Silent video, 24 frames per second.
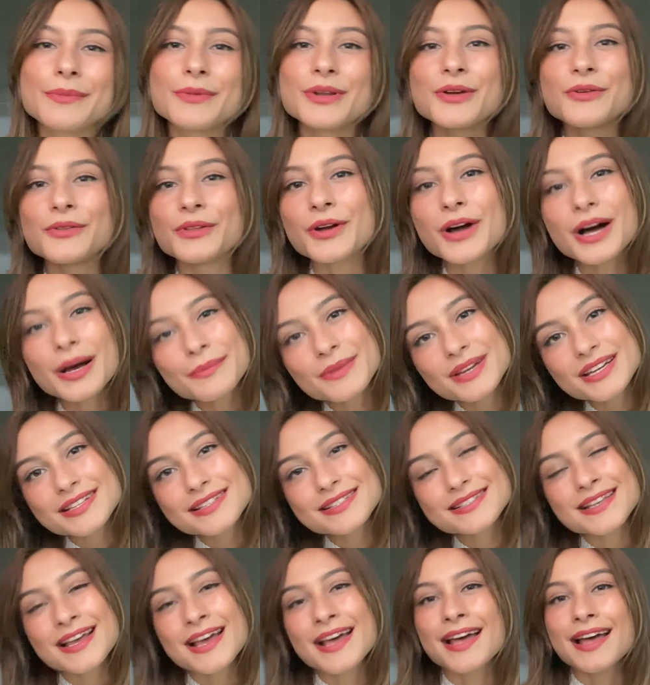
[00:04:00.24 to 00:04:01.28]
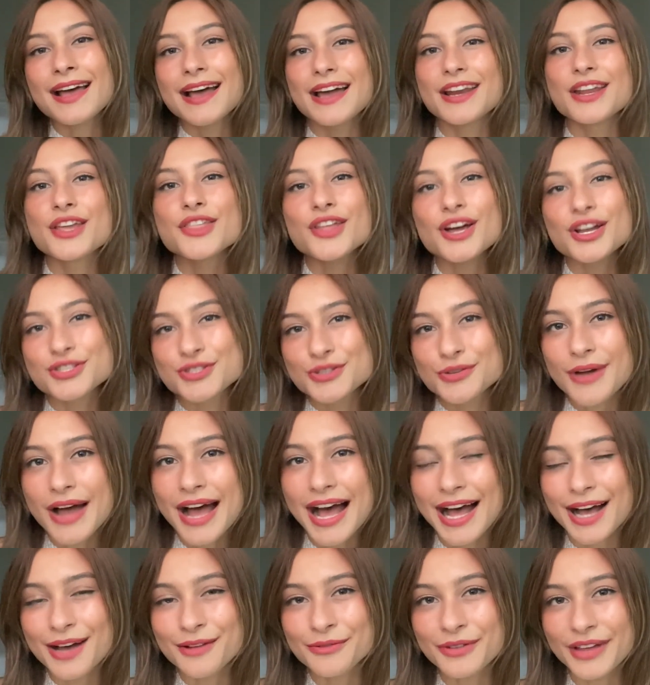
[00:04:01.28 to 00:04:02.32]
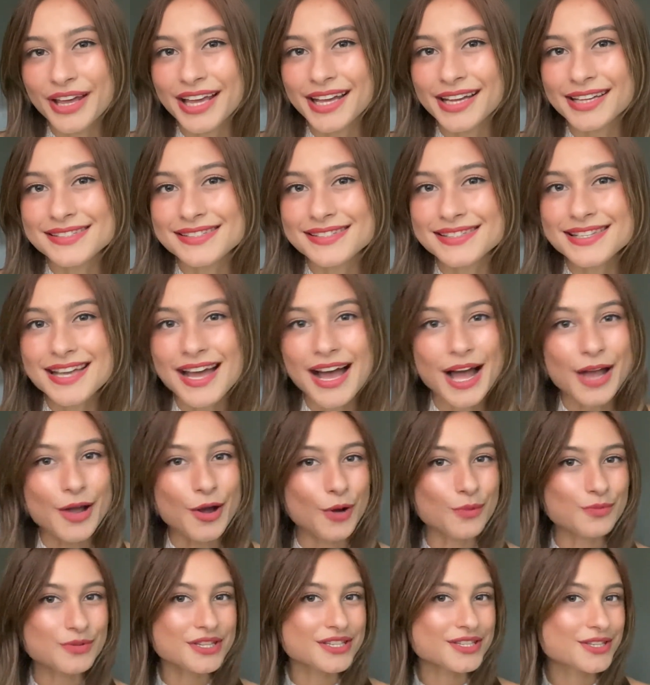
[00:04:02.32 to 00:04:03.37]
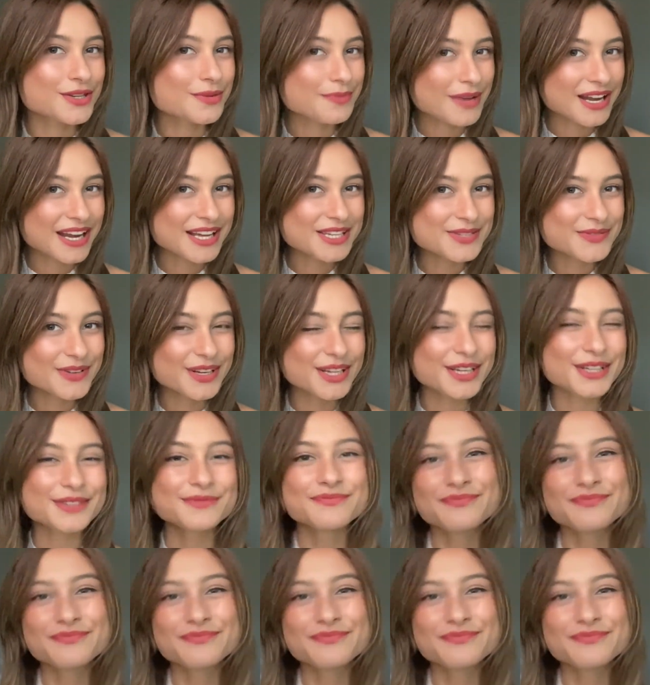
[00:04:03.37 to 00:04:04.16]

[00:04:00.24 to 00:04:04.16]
me know in the comments any thoughts you have, and I hope to see you in my next video.